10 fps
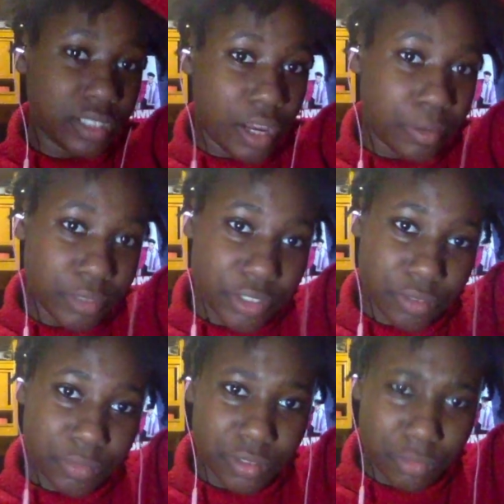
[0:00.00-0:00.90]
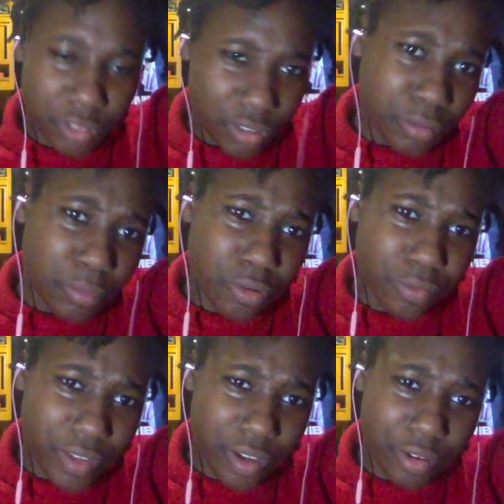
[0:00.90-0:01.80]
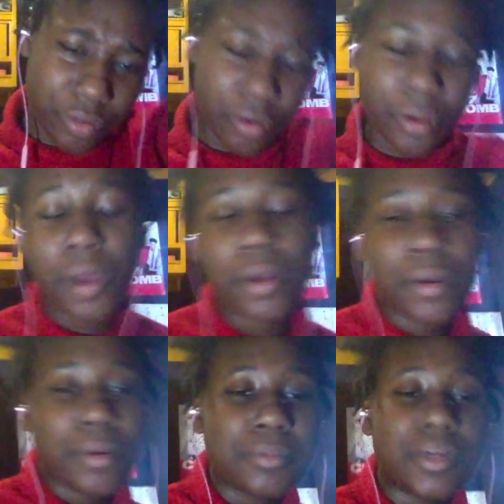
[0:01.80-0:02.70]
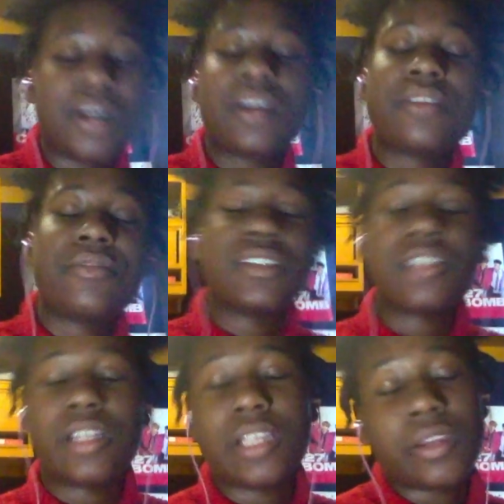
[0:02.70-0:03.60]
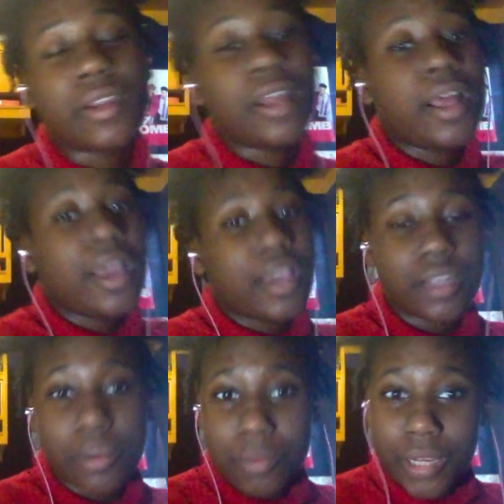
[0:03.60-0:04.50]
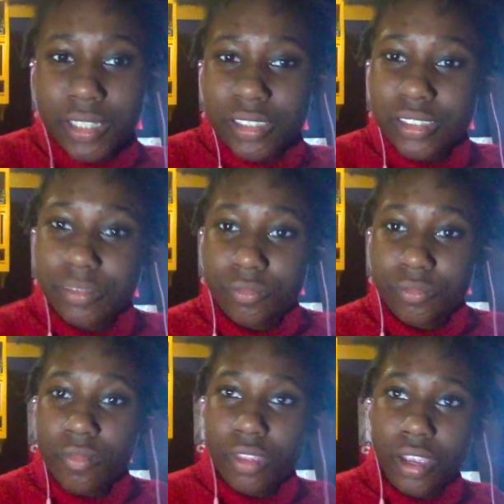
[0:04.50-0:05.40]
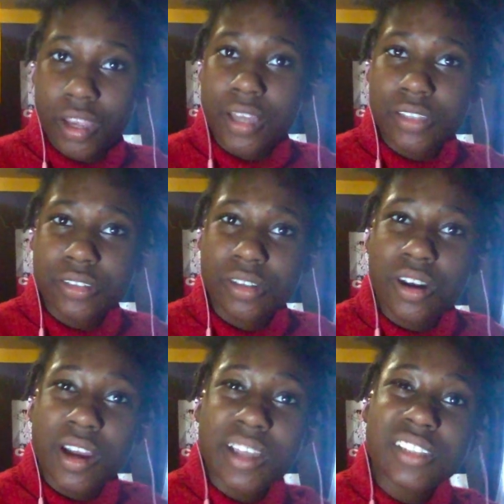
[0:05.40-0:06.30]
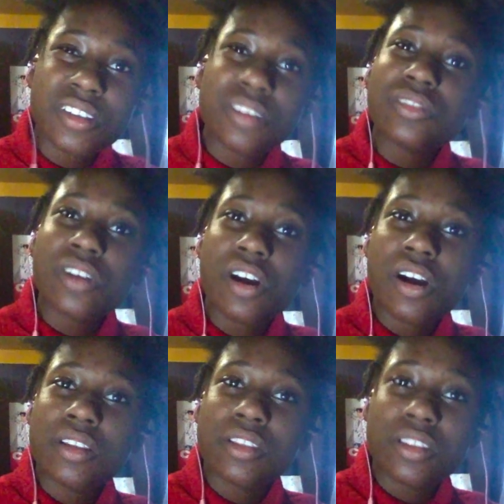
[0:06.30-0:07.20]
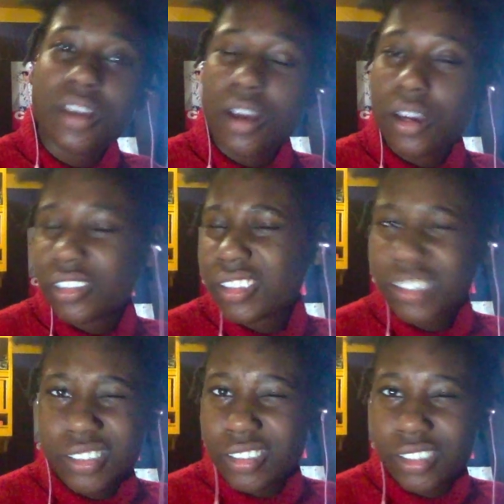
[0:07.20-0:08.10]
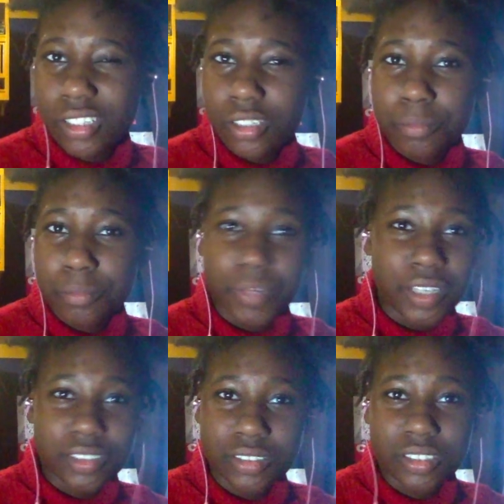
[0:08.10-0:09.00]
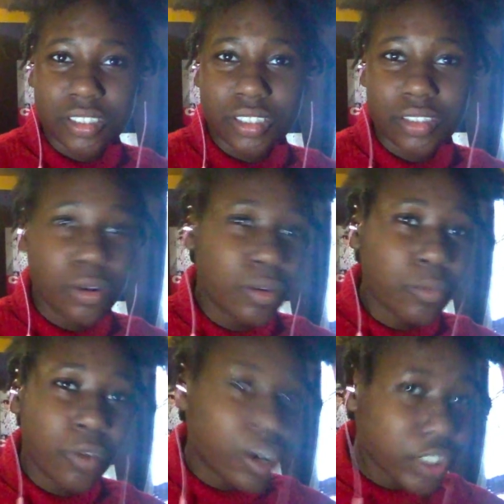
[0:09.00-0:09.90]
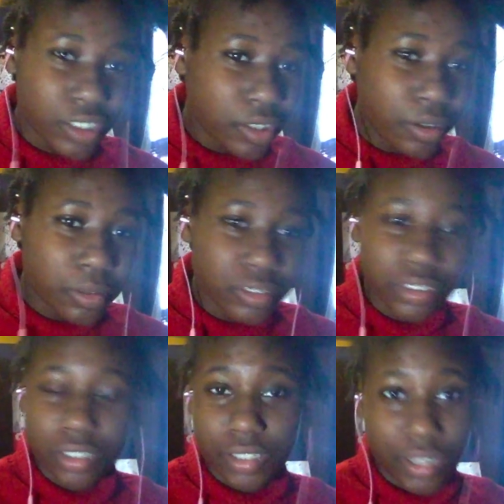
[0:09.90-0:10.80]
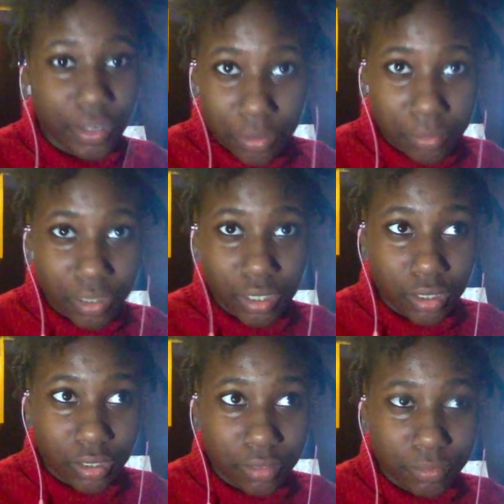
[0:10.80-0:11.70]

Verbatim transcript: I wish it would be a little more flatter, but I could fix that later. Anyways, as a as a overall, just basically go, wash and gos are not for me,